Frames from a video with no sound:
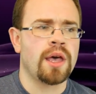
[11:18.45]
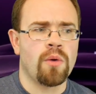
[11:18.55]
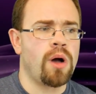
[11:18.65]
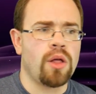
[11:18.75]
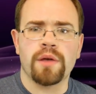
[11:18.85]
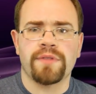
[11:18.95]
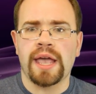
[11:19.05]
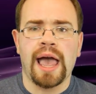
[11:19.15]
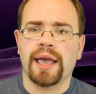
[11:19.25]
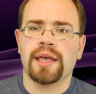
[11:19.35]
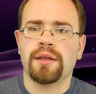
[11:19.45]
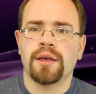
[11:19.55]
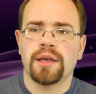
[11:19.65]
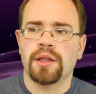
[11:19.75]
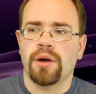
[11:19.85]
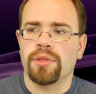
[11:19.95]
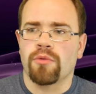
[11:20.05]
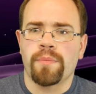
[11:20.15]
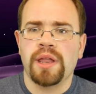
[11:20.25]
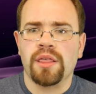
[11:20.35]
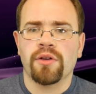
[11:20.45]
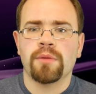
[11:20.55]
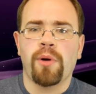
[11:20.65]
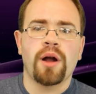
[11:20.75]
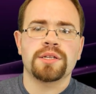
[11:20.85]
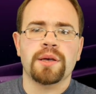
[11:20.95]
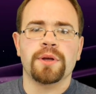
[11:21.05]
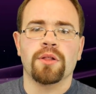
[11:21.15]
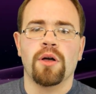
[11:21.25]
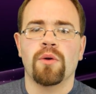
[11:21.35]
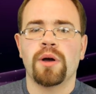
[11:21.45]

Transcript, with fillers: Well, if they hack it, you know, there won't be any third parties coming along.